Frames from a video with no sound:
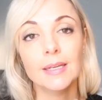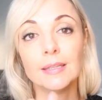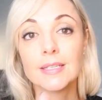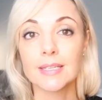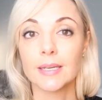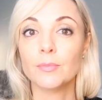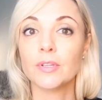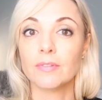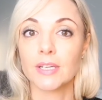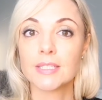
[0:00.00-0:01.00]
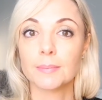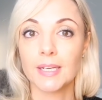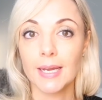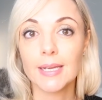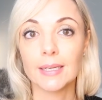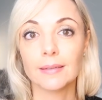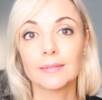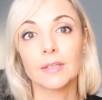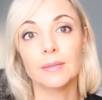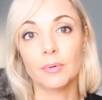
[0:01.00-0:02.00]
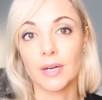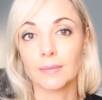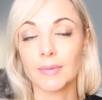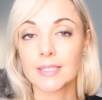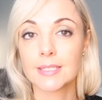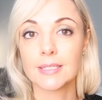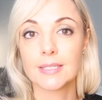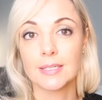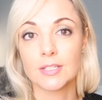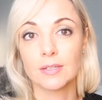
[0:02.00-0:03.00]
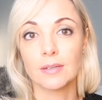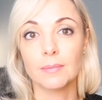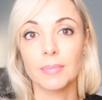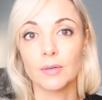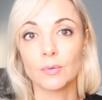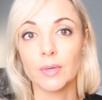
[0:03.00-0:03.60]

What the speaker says: The same with vitamin A. A brand makes a decision about